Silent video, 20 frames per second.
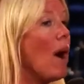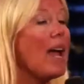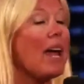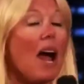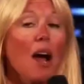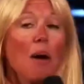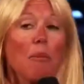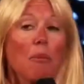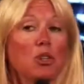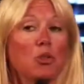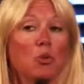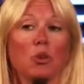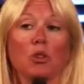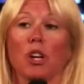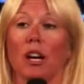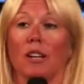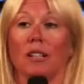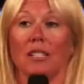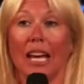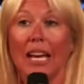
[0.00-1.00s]
I almost
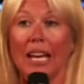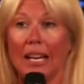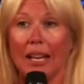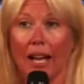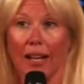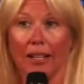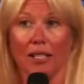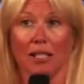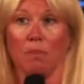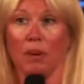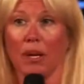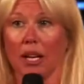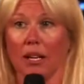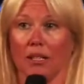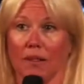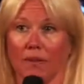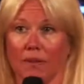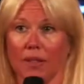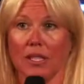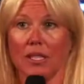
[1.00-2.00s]
ruined our date nights
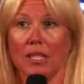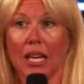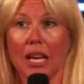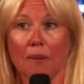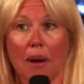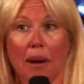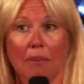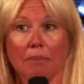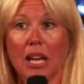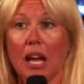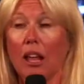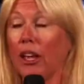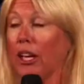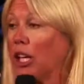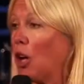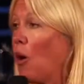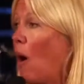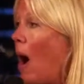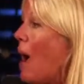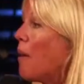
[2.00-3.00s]
because of this team. I'm
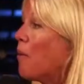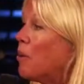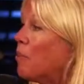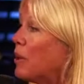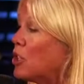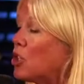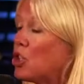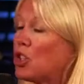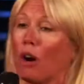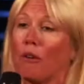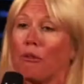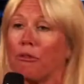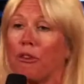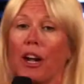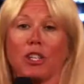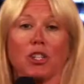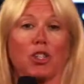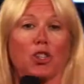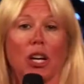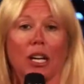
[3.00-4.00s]
telling you, I would be so
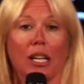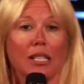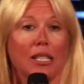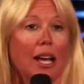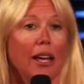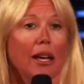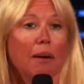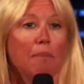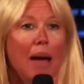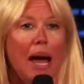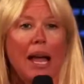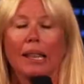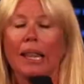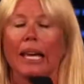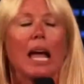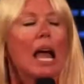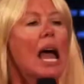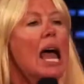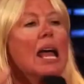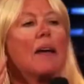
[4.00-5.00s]
frustrated telling Ben,
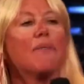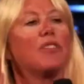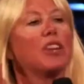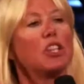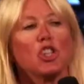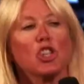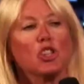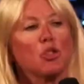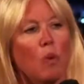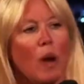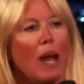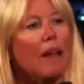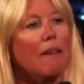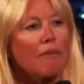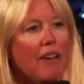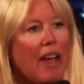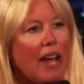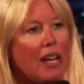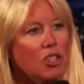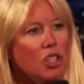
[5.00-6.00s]
like, if they just
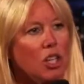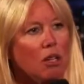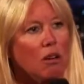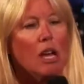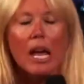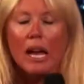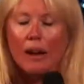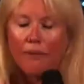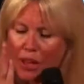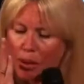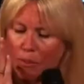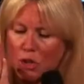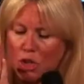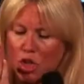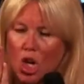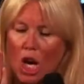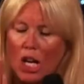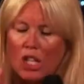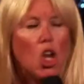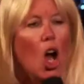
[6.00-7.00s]
ran faster, if they
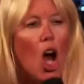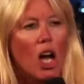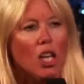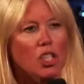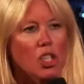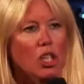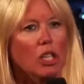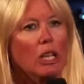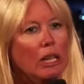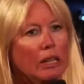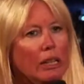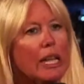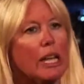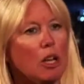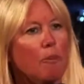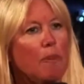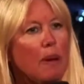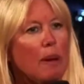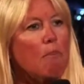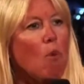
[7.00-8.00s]
would just hustle a
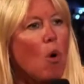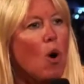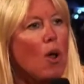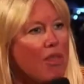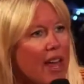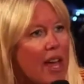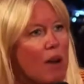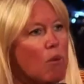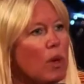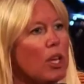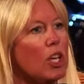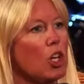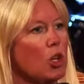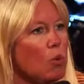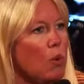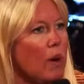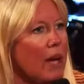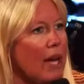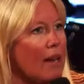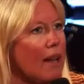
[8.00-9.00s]
little bit more, then we
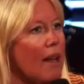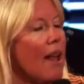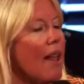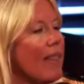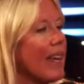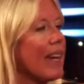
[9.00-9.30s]
could win.